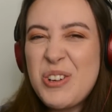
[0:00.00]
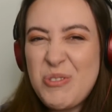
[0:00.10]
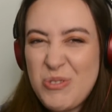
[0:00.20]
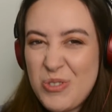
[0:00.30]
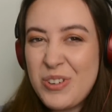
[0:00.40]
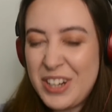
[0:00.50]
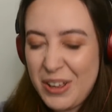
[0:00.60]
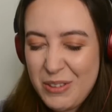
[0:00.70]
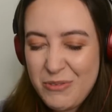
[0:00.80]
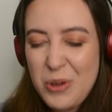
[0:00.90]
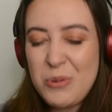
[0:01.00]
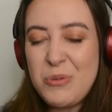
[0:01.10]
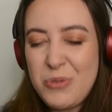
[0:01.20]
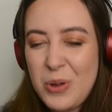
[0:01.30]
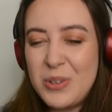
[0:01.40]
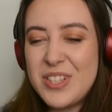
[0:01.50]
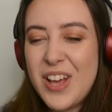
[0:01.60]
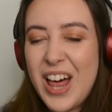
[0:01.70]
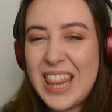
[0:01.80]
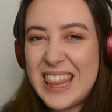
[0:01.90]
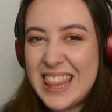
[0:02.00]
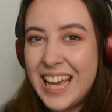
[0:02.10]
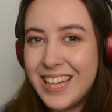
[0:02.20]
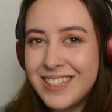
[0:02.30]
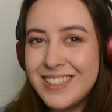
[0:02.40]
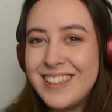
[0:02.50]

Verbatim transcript: You know, the vocal folds are thick.